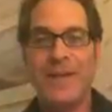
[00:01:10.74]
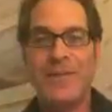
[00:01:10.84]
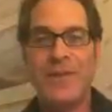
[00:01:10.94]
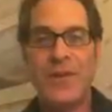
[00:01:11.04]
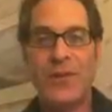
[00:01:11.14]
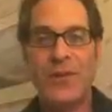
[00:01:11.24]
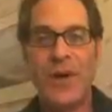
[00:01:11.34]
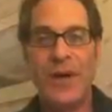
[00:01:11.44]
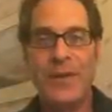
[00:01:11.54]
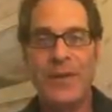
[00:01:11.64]
So
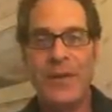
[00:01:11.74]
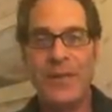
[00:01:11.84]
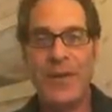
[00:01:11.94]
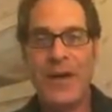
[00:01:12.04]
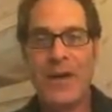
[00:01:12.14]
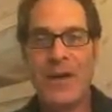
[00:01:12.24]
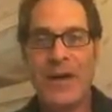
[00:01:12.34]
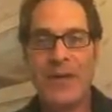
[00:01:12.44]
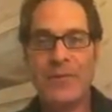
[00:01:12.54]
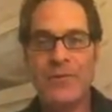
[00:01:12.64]
I'm thinking about
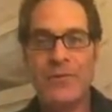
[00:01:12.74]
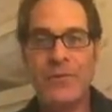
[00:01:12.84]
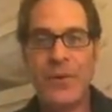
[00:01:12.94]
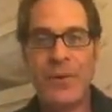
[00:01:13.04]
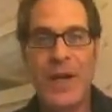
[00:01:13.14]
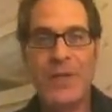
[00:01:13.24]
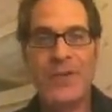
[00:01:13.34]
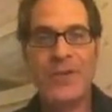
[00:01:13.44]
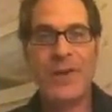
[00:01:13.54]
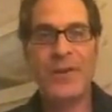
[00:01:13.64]
how to apply
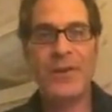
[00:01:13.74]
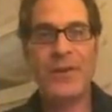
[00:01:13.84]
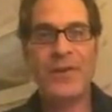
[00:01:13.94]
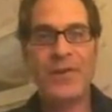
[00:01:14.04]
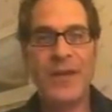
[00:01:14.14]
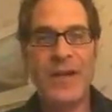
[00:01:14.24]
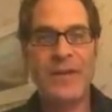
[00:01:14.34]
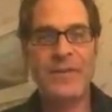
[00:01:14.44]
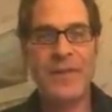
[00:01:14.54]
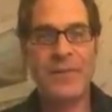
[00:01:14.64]
this to other areas in
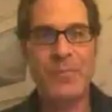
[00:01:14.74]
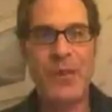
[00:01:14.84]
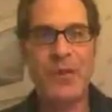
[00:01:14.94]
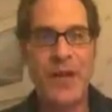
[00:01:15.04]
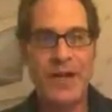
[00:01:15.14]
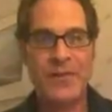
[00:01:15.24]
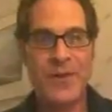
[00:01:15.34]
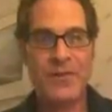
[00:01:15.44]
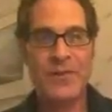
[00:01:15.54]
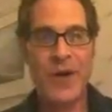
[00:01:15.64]
life, and part of that is
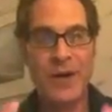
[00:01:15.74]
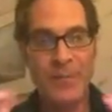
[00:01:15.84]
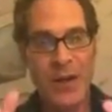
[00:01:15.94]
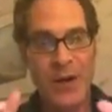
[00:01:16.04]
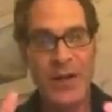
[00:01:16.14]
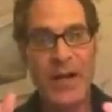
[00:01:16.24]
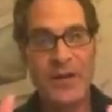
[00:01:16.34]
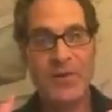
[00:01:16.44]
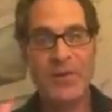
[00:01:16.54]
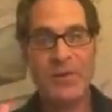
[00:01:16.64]
self-talk, and part of that
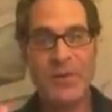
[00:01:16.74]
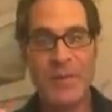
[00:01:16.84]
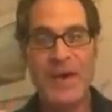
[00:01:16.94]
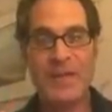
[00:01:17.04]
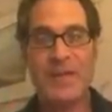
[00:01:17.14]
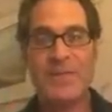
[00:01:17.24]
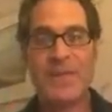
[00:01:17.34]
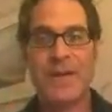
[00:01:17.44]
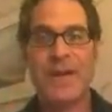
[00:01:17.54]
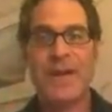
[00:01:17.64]
is just perspective.
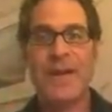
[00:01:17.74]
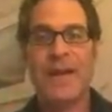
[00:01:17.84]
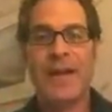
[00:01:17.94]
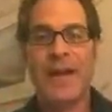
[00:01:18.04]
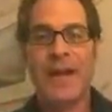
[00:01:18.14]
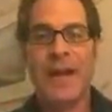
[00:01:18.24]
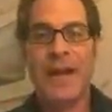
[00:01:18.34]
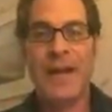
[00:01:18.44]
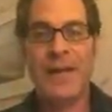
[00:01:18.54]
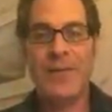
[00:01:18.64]

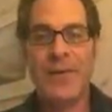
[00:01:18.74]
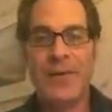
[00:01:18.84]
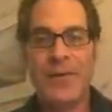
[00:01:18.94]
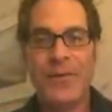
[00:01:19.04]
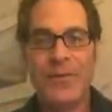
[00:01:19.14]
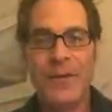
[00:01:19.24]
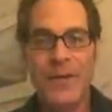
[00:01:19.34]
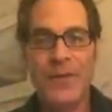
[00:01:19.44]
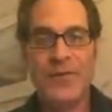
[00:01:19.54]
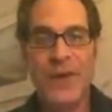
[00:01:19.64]
And I have other
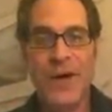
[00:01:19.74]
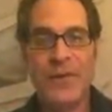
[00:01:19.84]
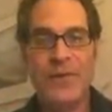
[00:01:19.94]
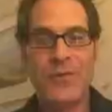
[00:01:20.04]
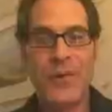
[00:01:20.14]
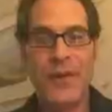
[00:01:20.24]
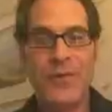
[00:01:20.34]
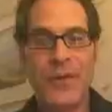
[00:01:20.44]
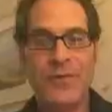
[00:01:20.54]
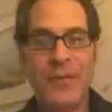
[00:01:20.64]
videos and audios on
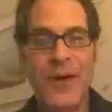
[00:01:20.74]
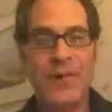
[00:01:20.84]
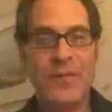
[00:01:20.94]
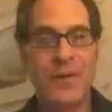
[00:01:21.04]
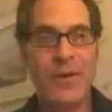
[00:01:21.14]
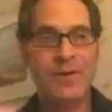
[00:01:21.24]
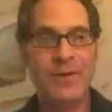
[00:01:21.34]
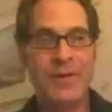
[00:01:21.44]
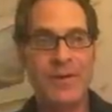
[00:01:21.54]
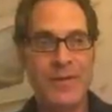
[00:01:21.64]
self-talk, so
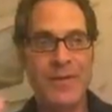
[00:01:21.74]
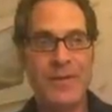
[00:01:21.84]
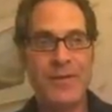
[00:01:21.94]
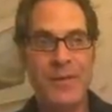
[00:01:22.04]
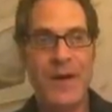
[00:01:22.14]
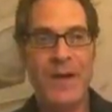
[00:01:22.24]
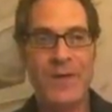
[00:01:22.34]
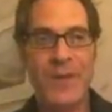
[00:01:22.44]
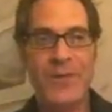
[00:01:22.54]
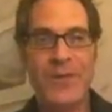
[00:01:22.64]
you can go find
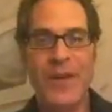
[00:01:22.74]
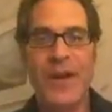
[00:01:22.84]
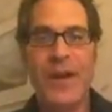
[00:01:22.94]
those.